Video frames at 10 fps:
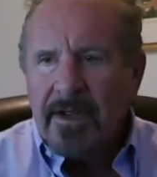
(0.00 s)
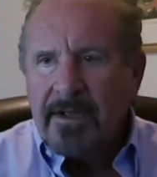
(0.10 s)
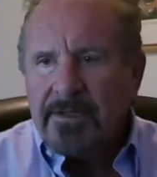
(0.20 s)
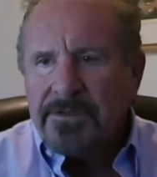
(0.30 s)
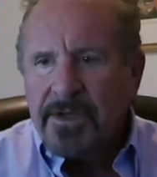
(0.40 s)

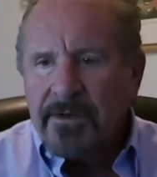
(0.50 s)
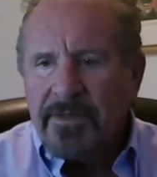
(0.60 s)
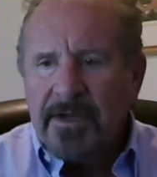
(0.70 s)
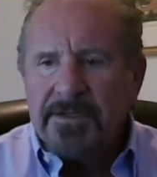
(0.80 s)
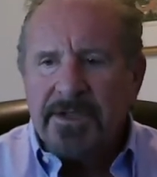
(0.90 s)
So they
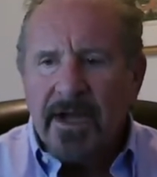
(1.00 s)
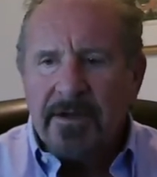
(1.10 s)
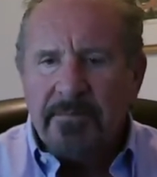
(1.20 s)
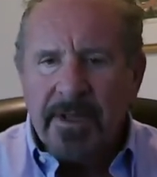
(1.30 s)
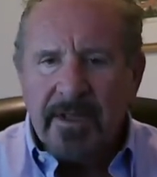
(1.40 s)
decided,
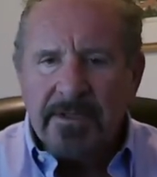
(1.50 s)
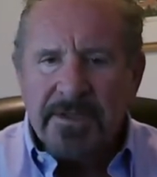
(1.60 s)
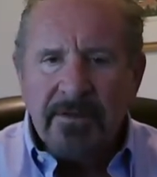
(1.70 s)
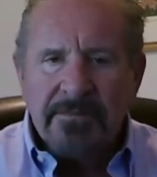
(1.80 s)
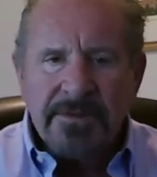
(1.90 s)
because I
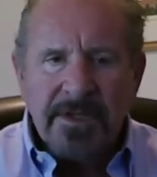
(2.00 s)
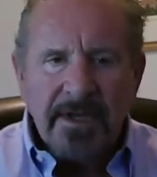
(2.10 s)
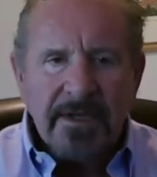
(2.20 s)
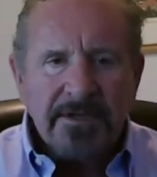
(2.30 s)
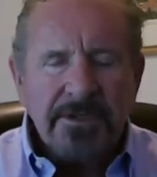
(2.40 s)
was
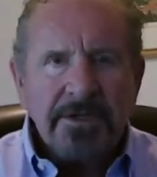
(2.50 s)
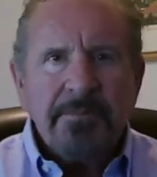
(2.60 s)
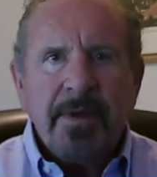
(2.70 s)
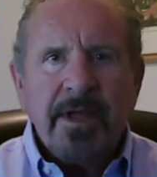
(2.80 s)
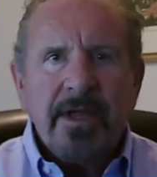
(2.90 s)
in such
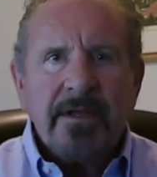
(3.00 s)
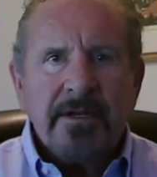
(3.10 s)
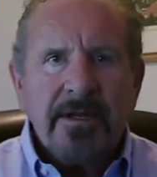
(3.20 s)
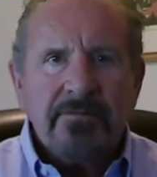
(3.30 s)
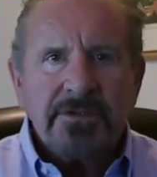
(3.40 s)
pain and he
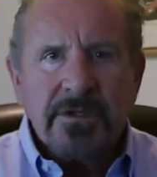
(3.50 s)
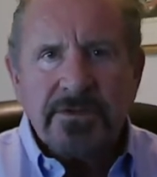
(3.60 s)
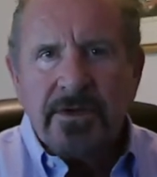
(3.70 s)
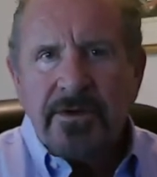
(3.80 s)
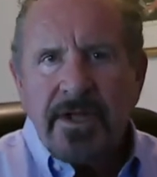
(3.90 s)
was
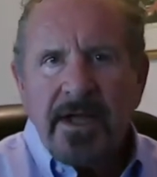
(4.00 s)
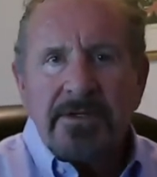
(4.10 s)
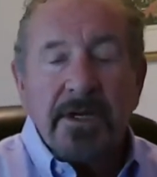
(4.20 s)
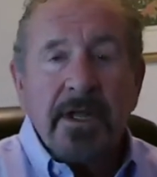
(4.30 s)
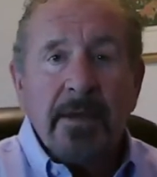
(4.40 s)
concerned, he actually
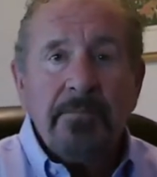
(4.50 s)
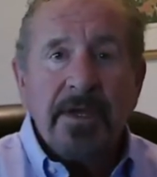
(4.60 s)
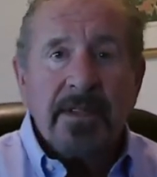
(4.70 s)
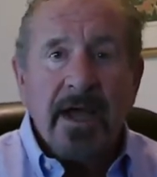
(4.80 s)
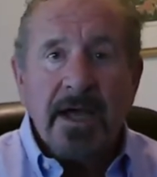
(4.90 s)
kept me in the
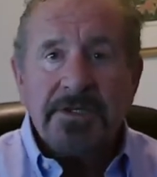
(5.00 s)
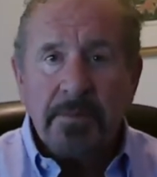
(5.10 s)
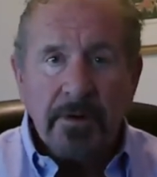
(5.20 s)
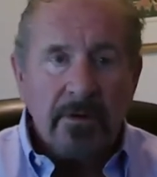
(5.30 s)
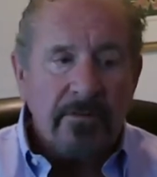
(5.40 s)

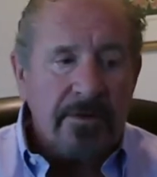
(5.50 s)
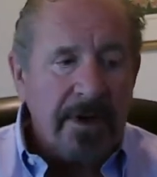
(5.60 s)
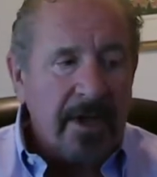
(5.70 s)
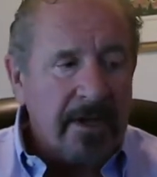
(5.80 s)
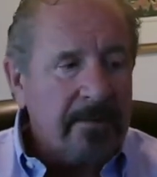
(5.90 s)
hospital
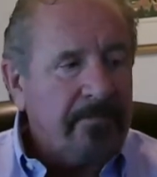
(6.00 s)
overnight.